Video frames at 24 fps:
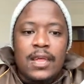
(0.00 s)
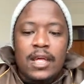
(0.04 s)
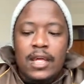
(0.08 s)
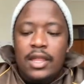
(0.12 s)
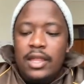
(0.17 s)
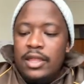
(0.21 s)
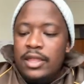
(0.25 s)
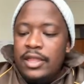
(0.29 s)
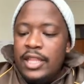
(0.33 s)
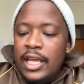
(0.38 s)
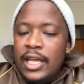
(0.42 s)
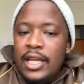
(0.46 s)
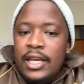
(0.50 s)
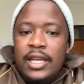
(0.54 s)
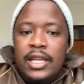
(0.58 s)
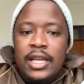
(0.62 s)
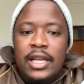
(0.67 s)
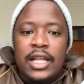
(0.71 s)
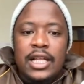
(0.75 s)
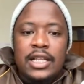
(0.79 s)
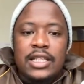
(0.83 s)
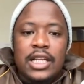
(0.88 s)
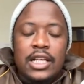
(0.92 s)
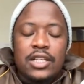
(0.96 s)
Then
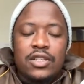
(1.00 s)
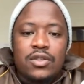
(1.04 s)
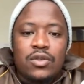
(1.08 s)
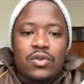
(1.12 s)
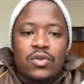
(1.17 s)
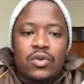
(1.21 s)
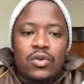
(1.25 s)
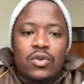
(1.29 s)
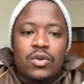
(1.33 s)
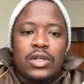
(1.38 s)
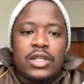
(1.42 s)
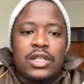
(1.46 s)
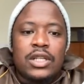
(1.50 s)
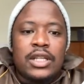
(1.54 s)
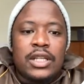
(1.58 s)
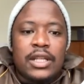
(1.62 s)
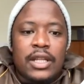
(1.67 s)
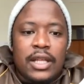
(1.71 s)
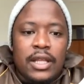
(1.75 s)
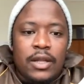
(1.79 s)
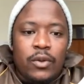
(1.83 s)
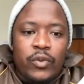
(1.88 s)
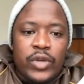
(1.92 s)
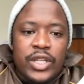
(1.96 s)
let us look.
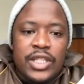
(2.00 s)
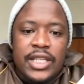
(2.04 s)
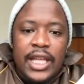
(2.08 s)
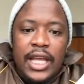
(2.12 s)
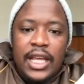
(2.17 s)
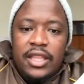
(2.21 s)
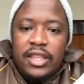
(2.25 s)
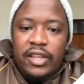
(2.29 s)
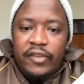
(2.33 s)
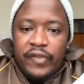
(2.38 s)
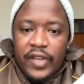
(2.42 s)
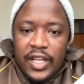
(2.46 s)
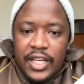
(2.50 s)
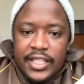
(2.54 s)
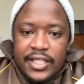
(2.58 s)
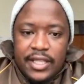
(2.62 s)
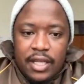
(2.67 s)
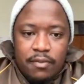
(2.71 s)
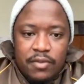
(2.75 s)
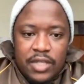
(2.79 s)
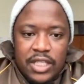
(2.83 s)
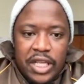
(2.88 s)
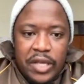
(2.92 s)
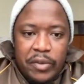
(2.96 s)
We take the very same
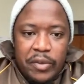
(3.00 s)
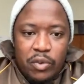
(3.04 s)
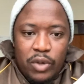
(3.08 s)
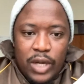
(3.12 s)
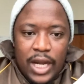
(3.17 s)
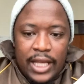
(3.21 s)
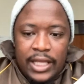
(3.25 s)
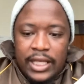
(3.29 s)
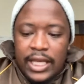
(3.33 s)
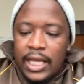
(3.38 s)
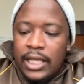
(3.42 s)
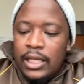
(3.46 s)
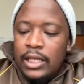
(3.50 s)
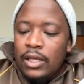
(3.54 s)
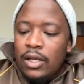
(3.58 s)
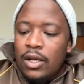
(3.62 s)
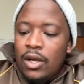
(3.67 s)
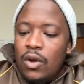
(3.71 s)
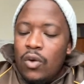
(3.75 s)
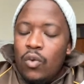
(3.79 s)
table again.